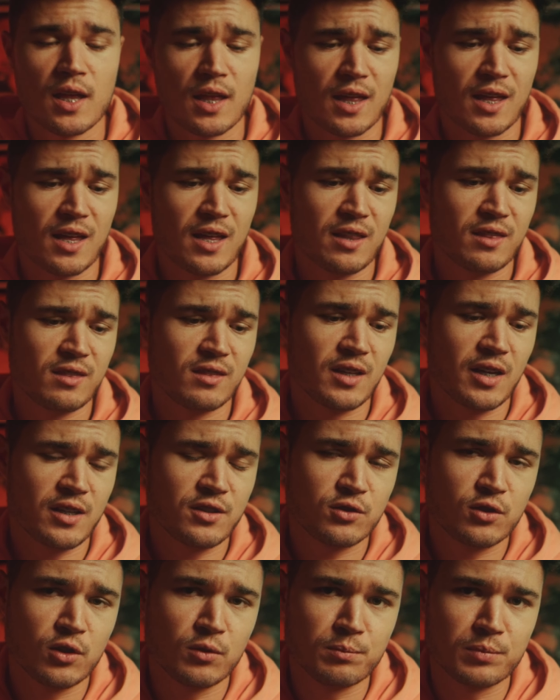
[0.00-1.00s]
And
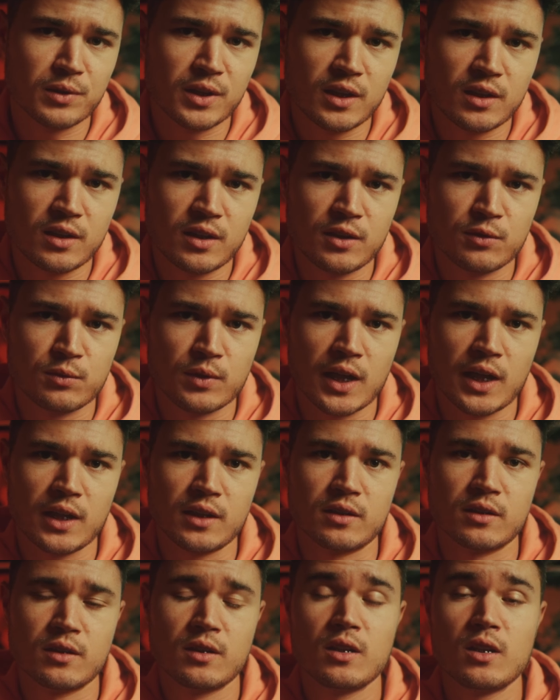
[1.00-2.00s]
that's completely
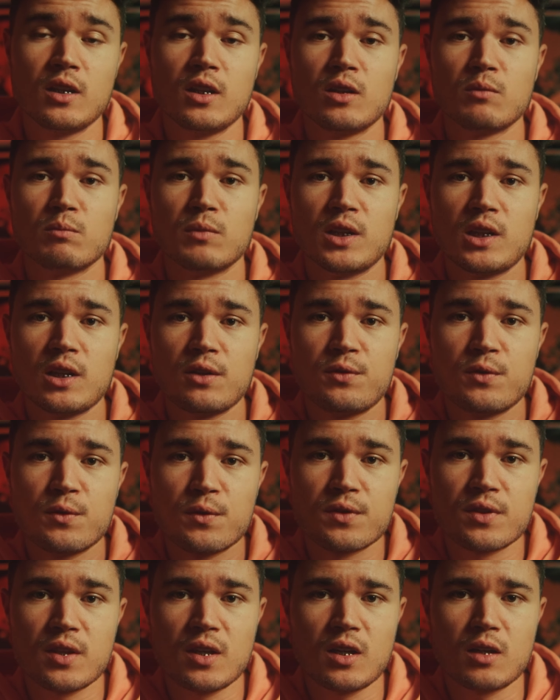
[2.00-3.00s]
right. But if you
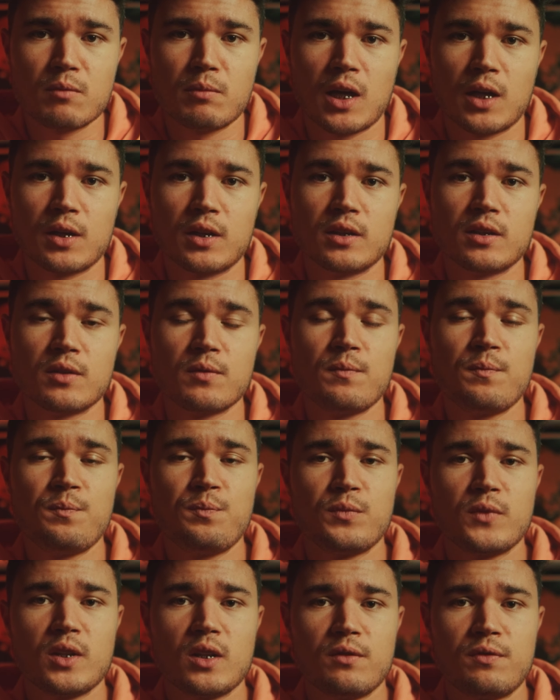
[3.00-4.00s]
think about it,
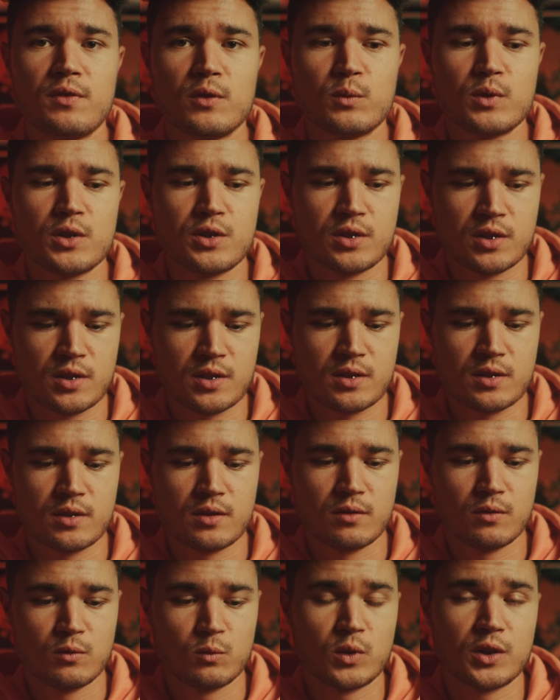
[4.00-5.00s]
if you would just
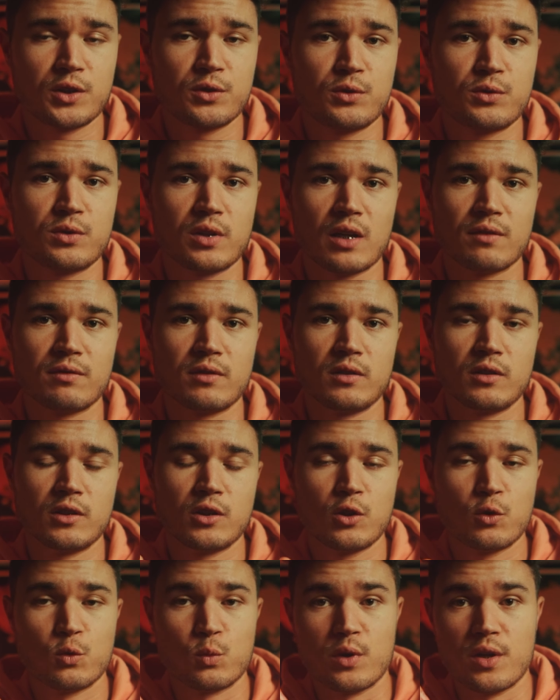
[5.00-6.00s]
want to travel
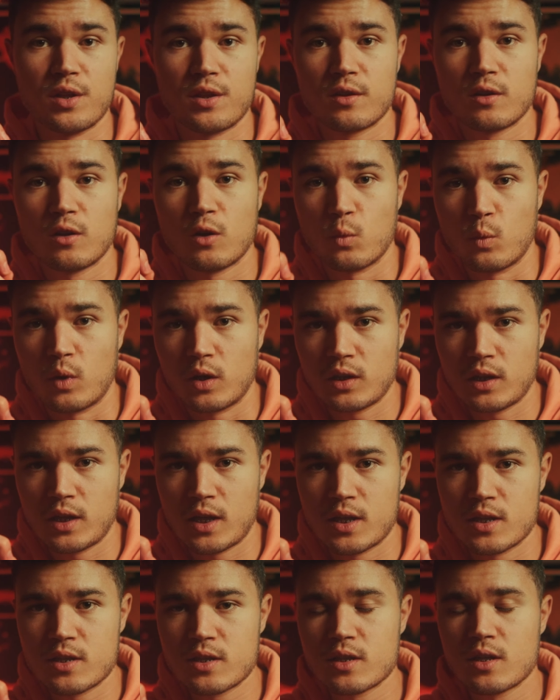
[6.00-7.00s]
with one
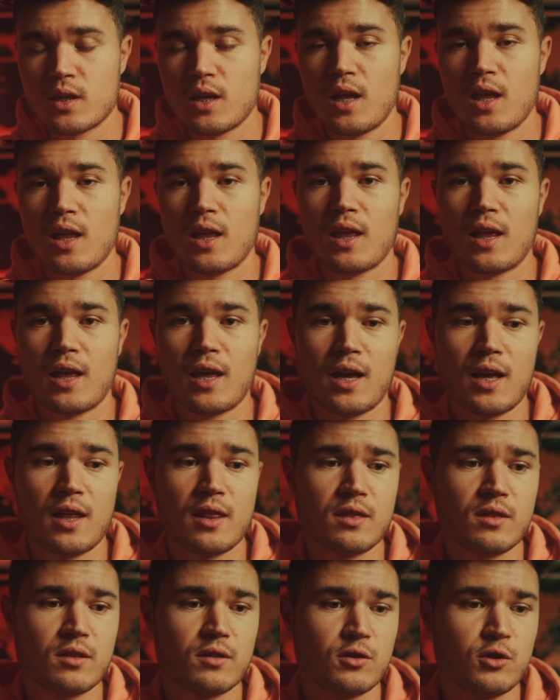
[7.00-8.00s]
lens
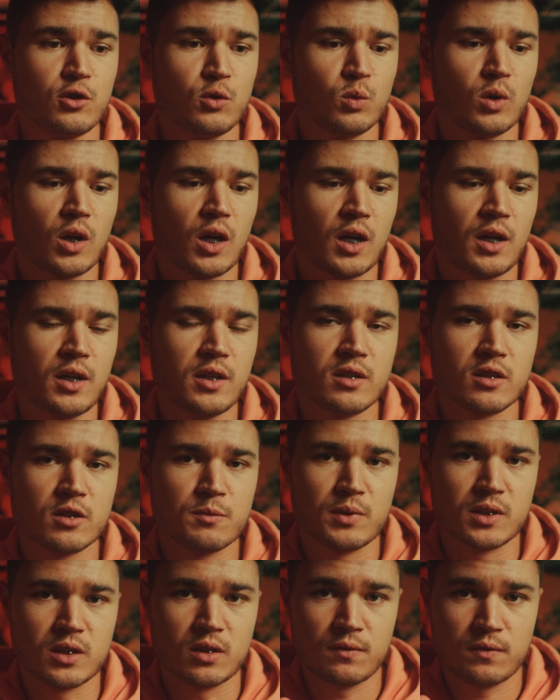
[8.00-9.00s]
and you are in a
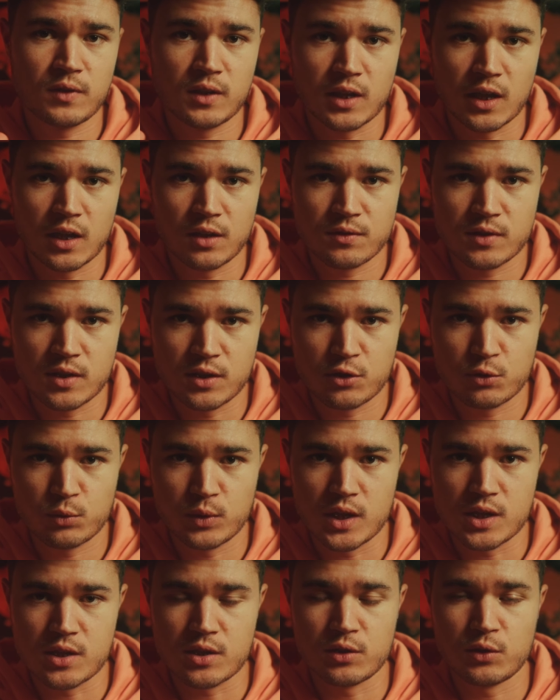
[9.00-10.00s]
specific kind of
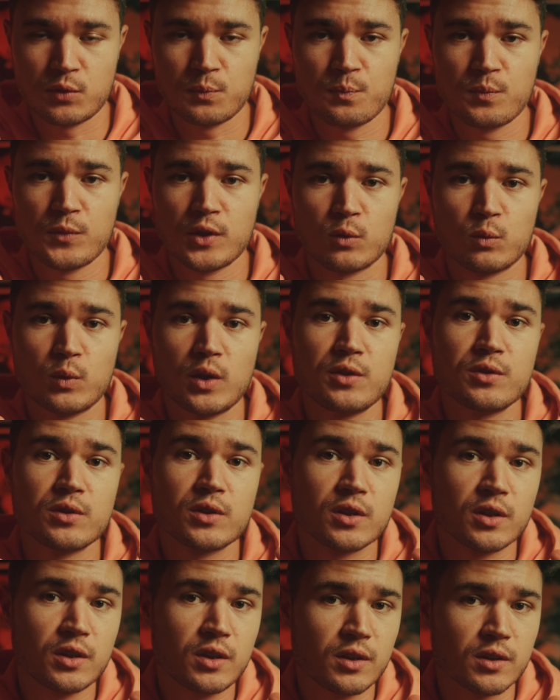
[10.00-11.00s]
situation where you
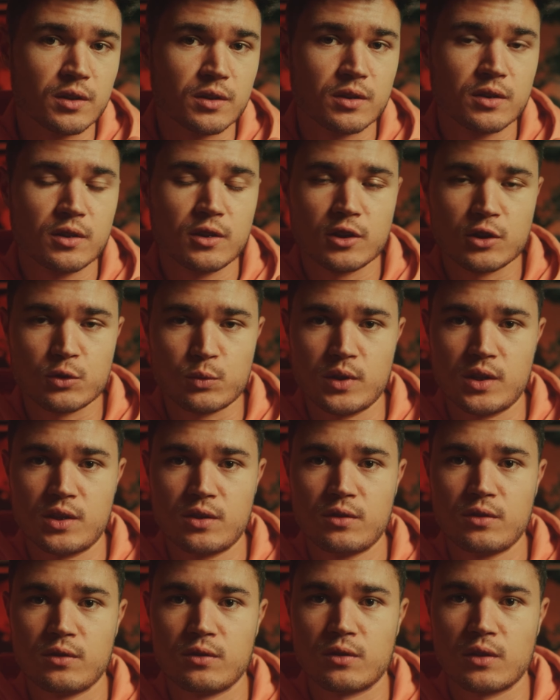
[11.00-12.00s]
couldn't switch
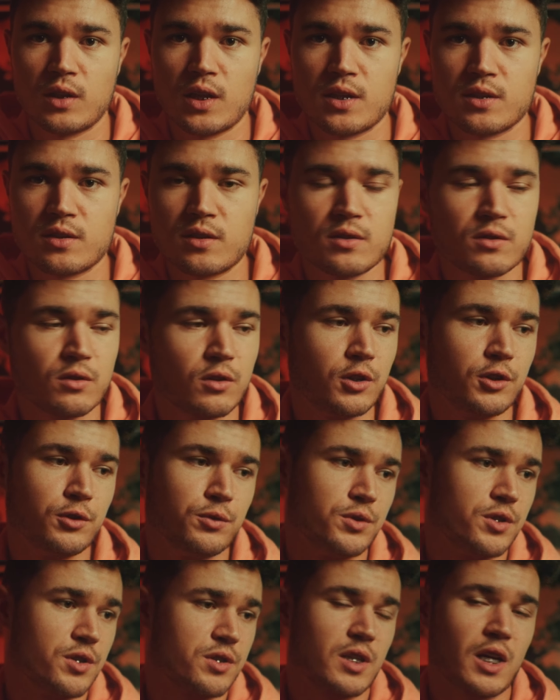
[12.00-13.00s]
your lenses, or you
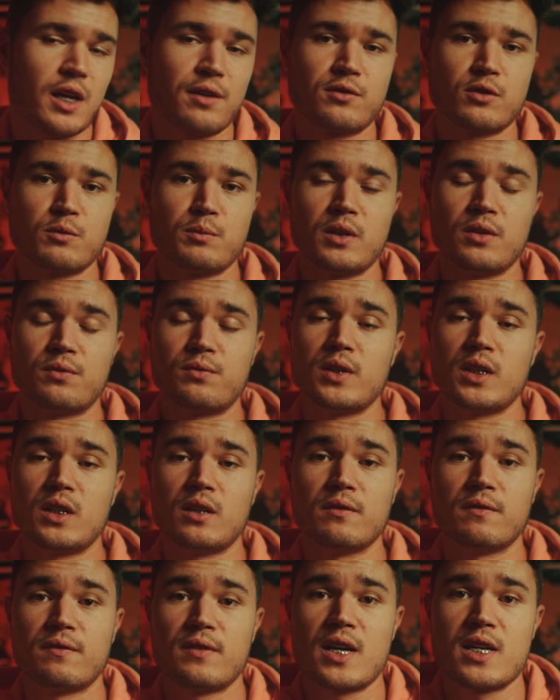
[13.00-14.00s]
just have to be
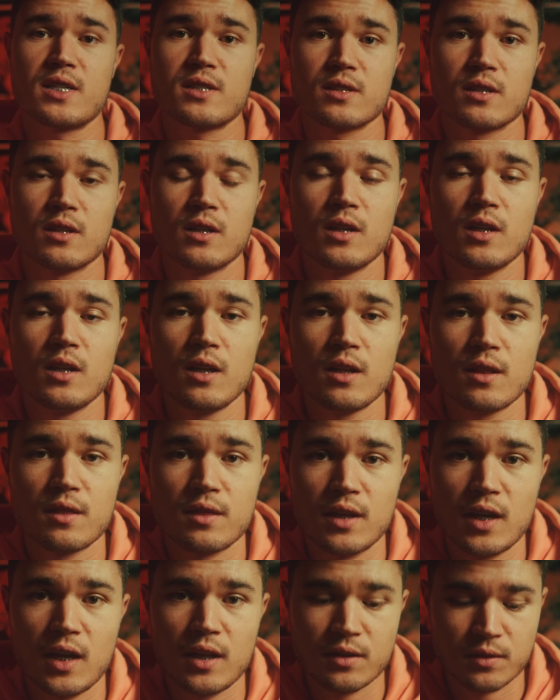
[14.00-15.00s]
freaking fast,
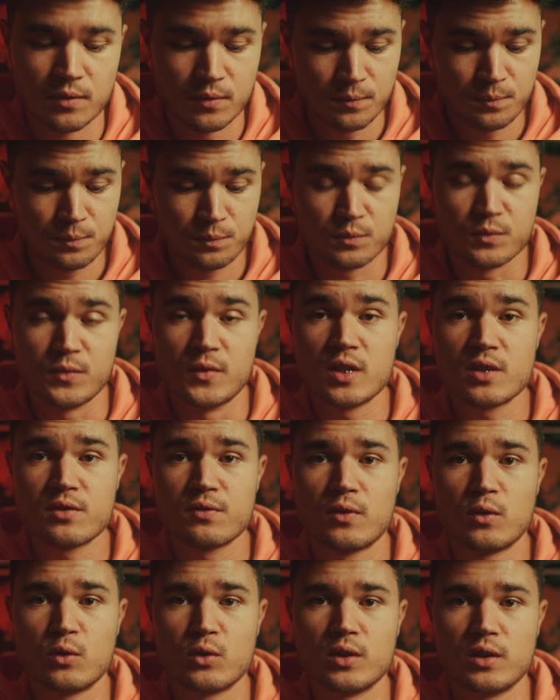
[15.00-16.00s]
then this
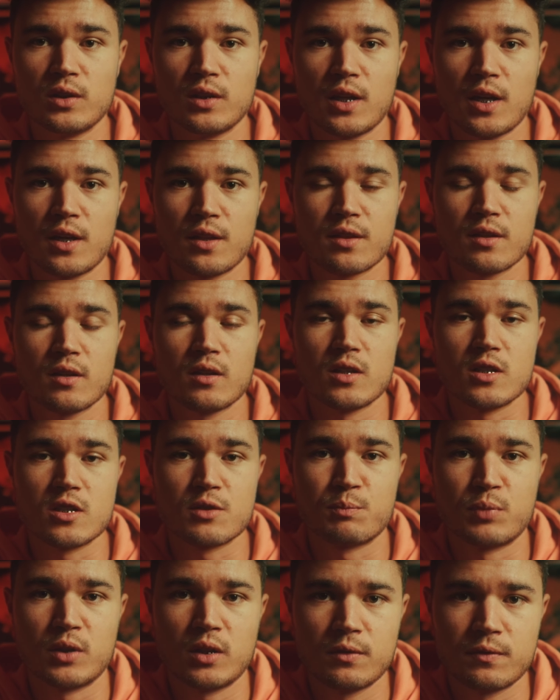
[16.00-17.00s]
focal length is
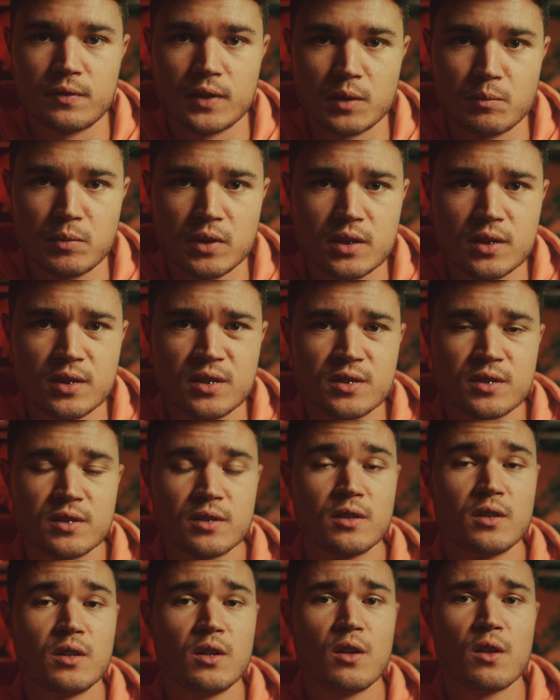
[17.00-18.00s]
perfect, because
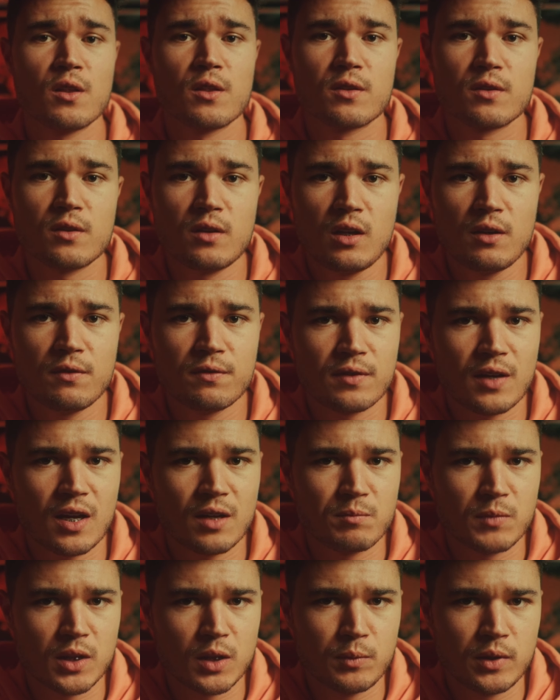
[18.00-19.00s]

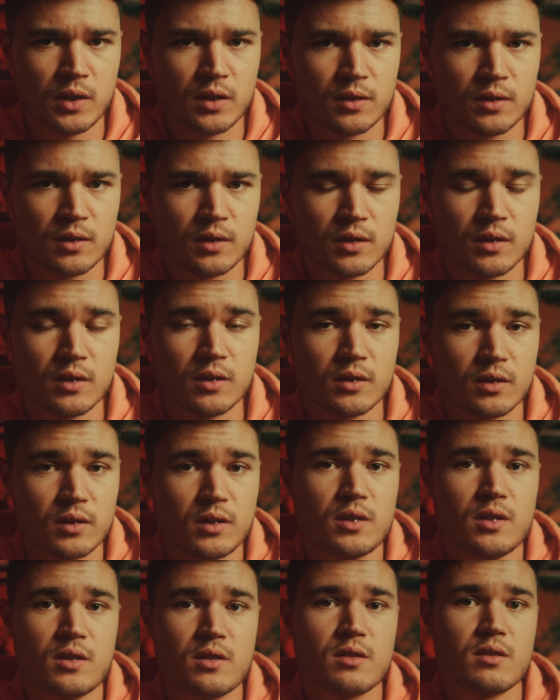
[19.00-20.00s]
35mm
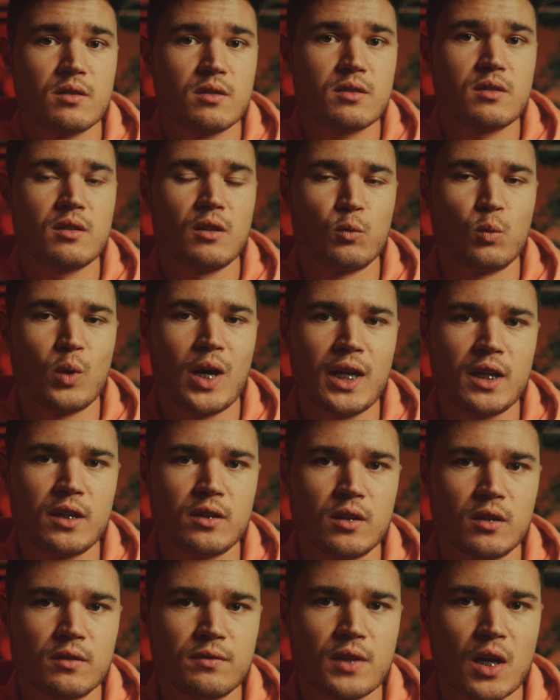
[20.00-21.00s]
is still wide
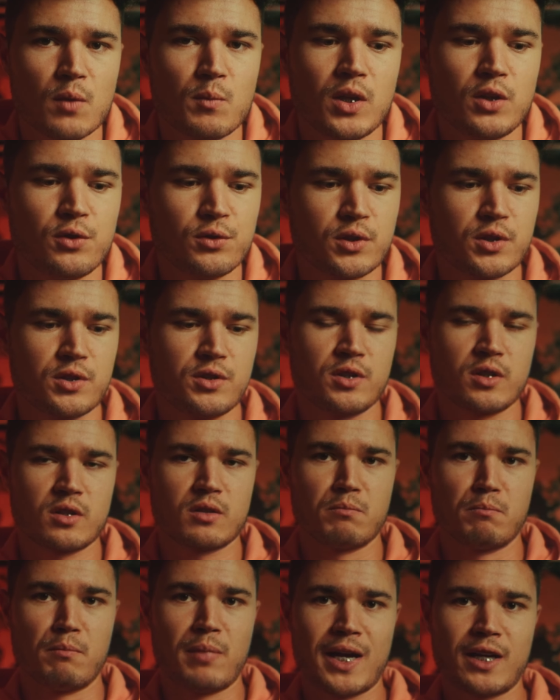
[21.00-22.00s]
enough. I mean, you could just
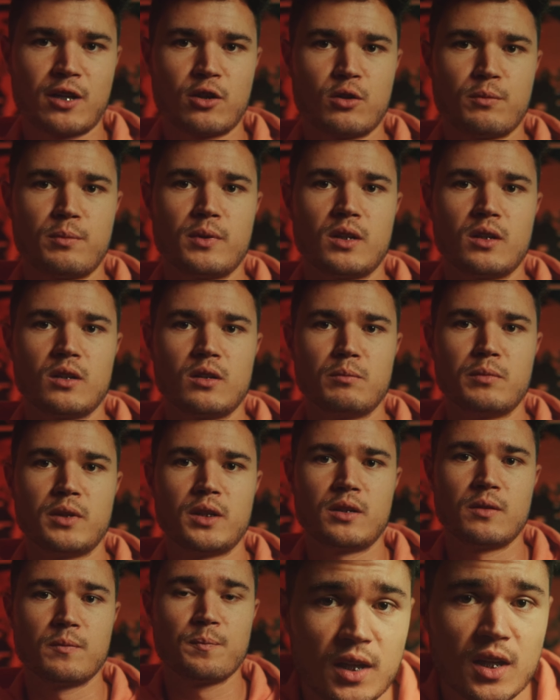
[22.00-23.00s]
back up a little
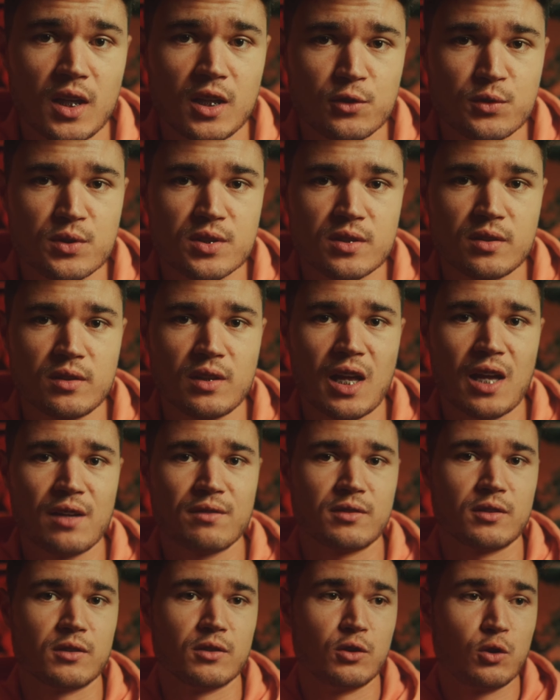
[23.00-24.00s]
bit and then you'd still have
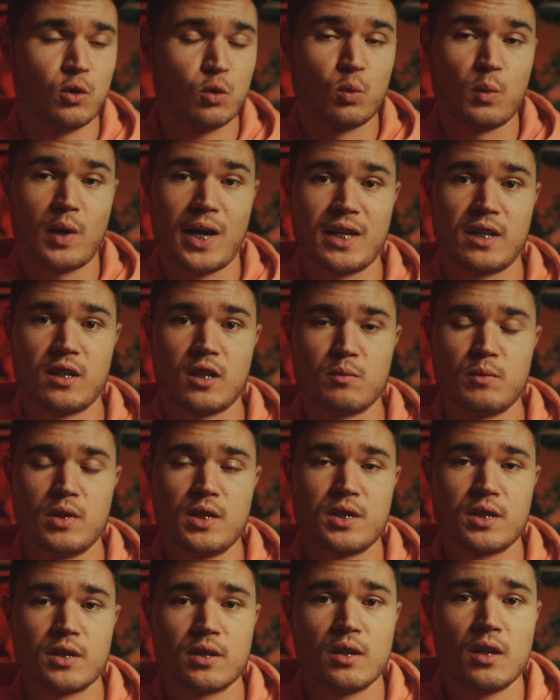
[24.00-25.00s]
a wide
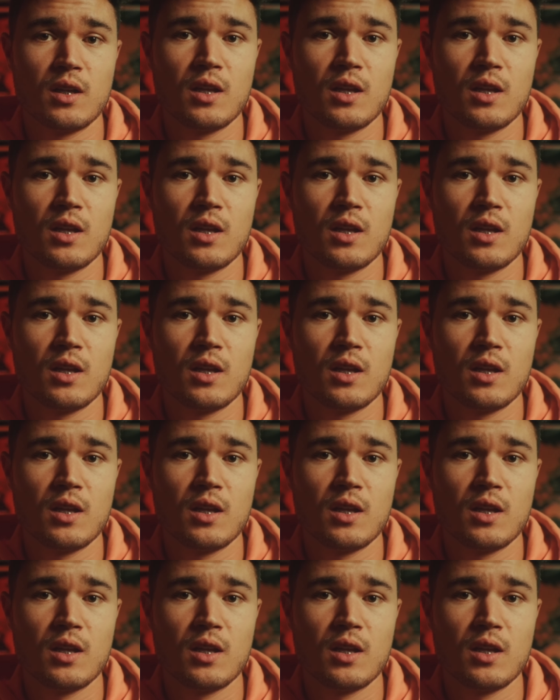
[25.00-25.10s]
image.